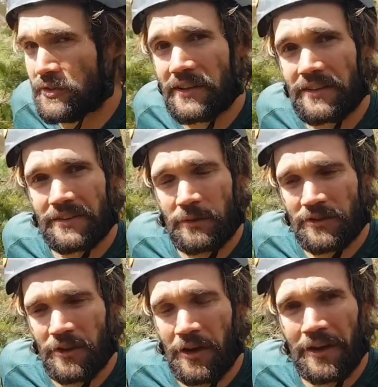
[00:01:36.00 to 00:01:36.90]
trees,
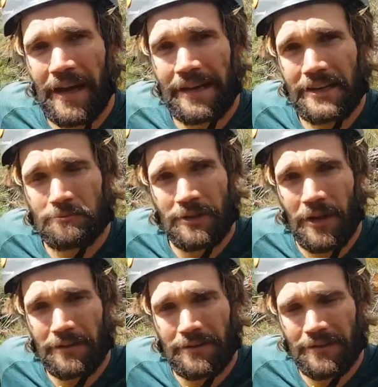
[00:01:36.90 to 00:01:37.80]
which are alien
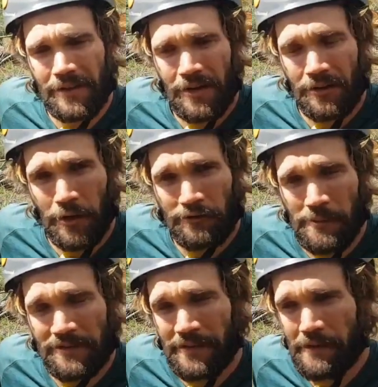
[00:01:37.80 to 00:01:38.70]
plants, not
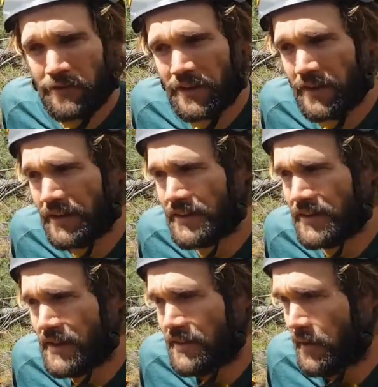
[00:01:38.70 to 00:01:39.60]
from South Africa,
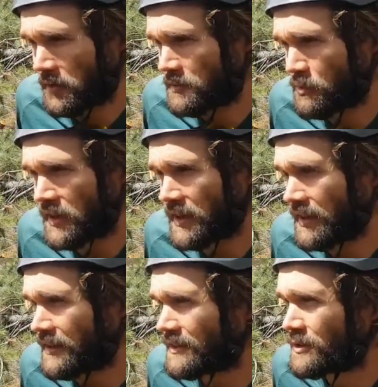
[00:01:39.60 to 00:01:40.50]
that are
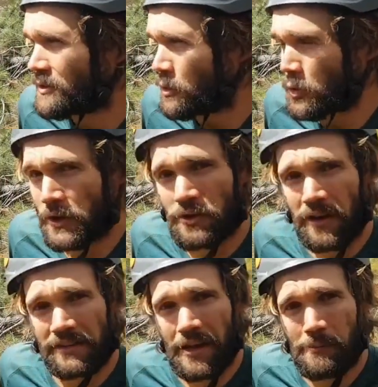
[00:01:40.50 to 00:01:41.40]
spreading all
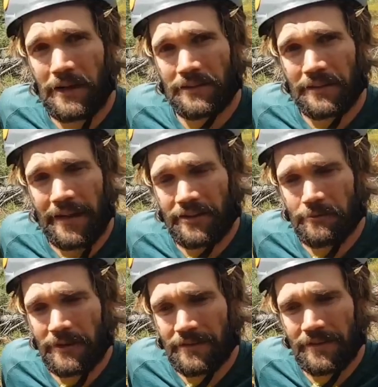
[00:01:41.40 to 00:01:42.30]
across our mountain
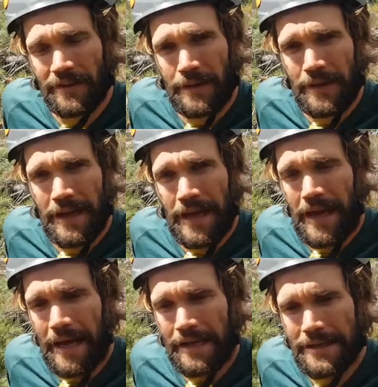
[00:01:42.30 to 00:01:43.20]
catchments.
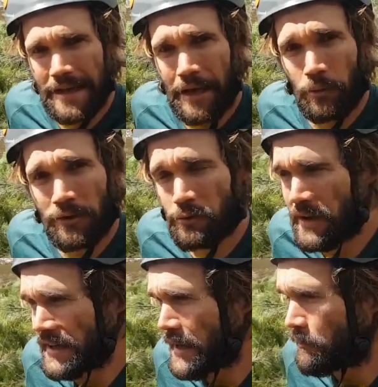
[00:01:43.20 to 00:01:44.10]
And what's
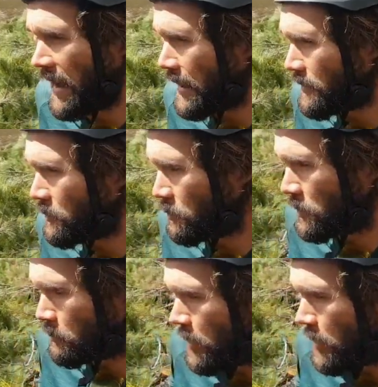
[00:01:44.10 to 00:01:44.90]
really the